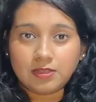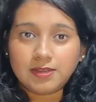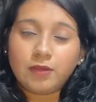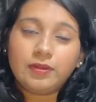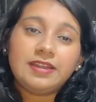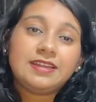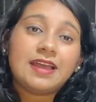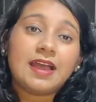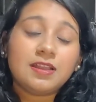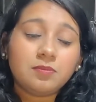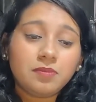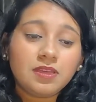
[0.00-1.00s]
Now it
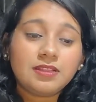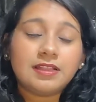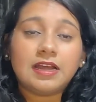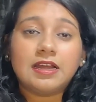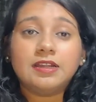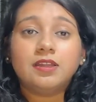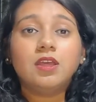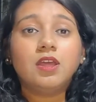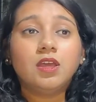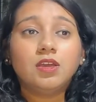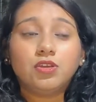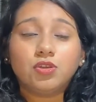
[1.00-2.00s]
can be that
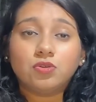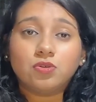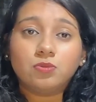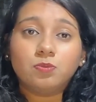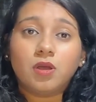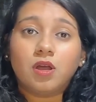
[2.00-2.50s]
you